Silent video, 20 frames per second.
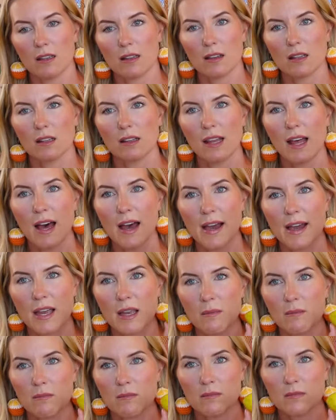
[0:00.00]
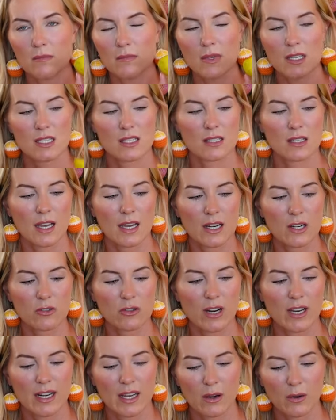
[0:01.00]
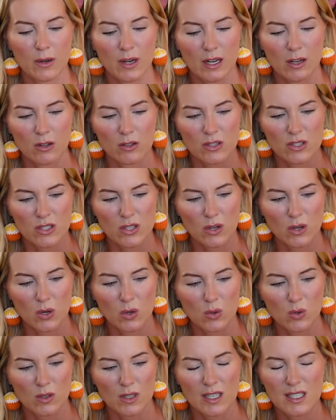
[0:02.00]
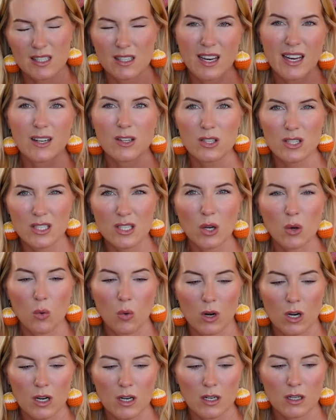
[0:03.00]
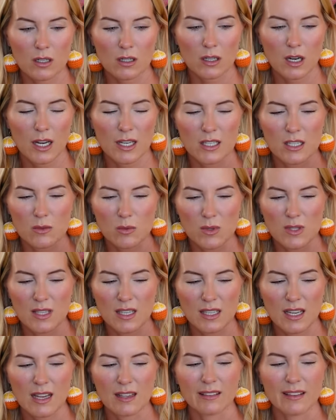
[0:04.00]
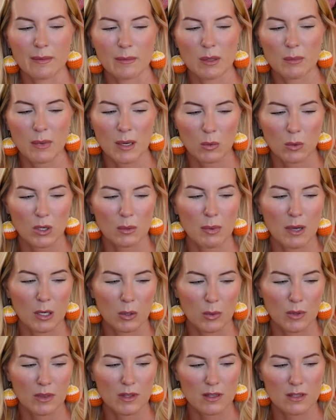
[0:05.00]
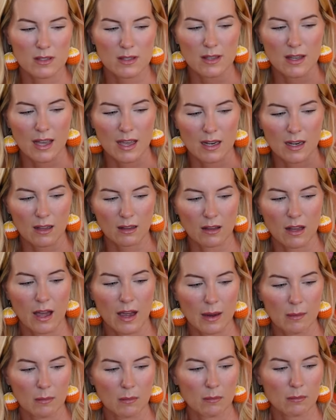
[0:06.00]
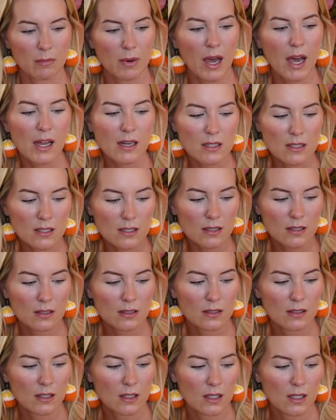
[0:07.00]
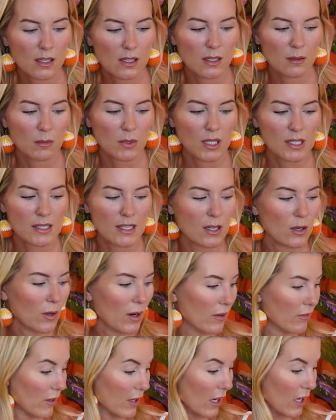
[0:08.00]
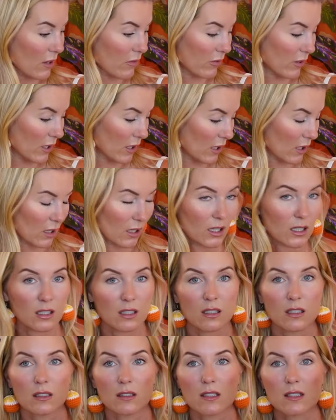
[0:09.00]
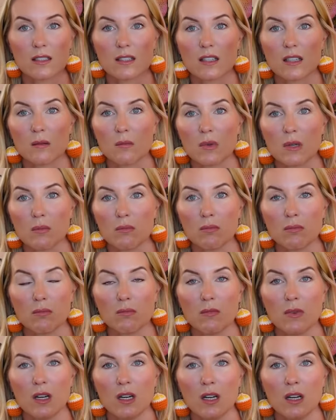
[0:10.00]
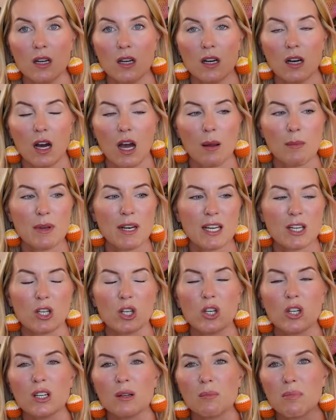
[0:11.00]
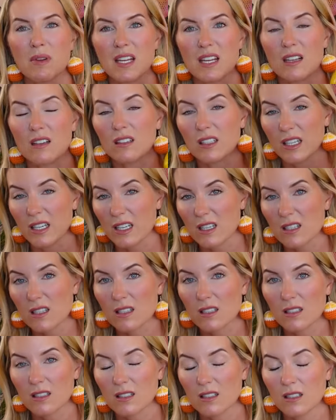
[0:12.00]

the lime is kind of dried out and also it'll still work. I just was thinking lemon might work better with this than lime, but because I don't have a knife in here, this is going to be, I mean, I could peel it